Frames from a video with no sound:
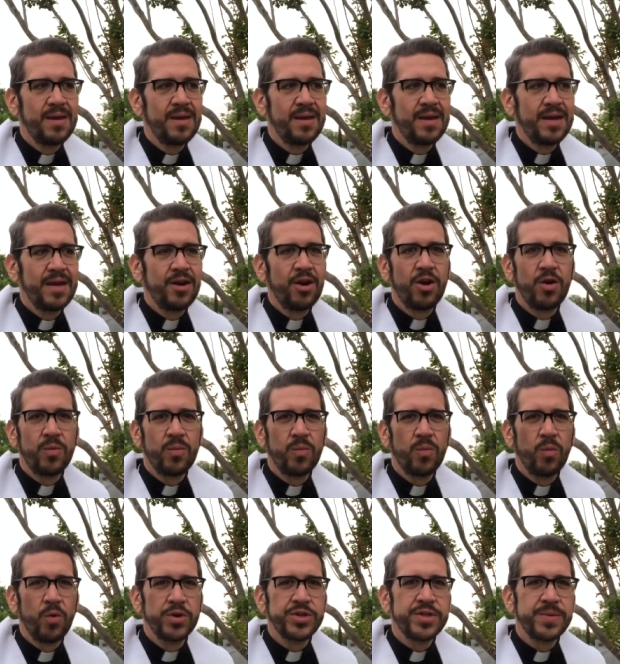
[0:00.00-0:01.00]
In our
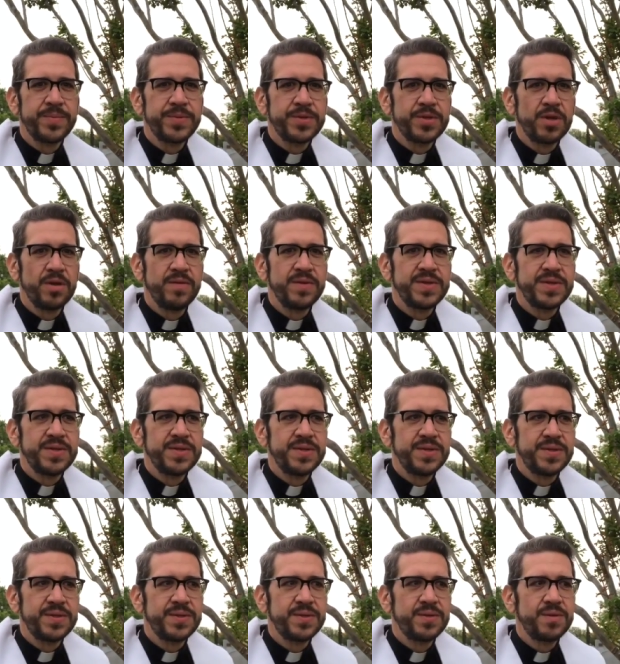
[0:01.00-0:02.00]
worship
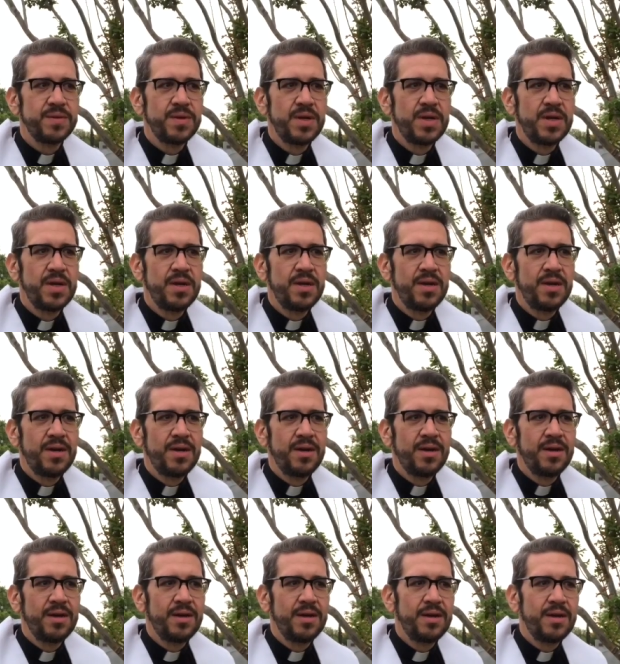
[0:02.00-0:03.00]
services,
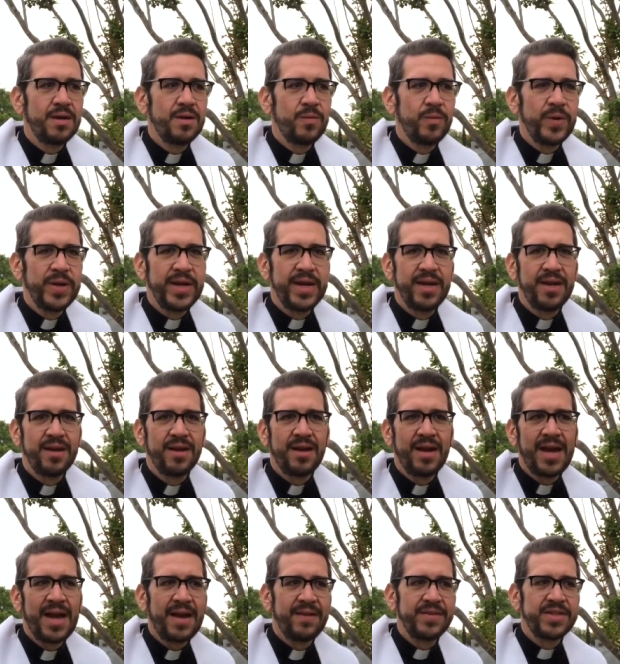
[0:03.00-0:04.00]
we
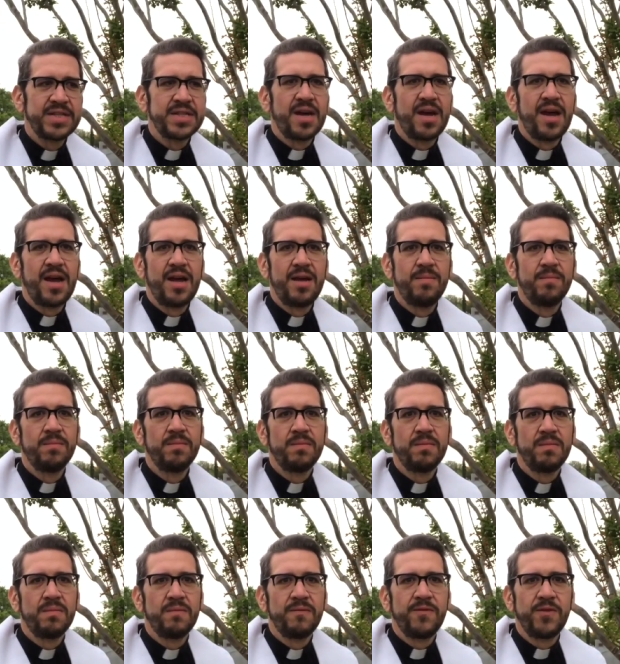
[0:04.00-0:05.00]
have a time
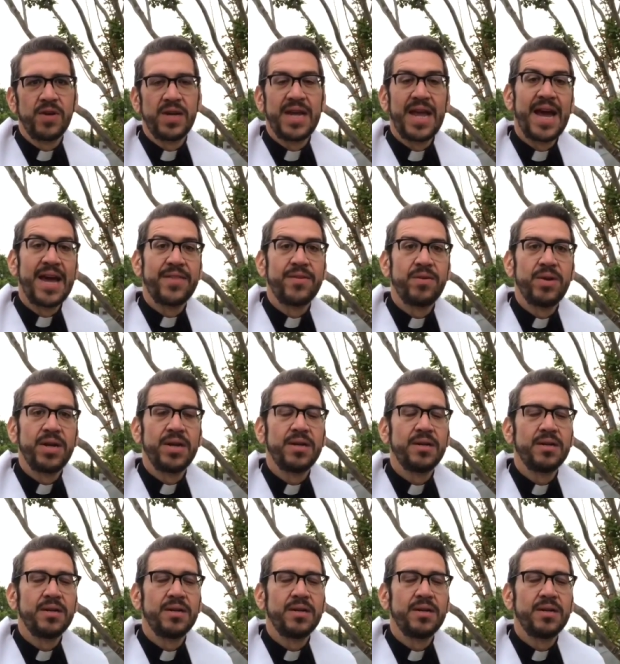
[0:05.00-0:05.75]
for gathering.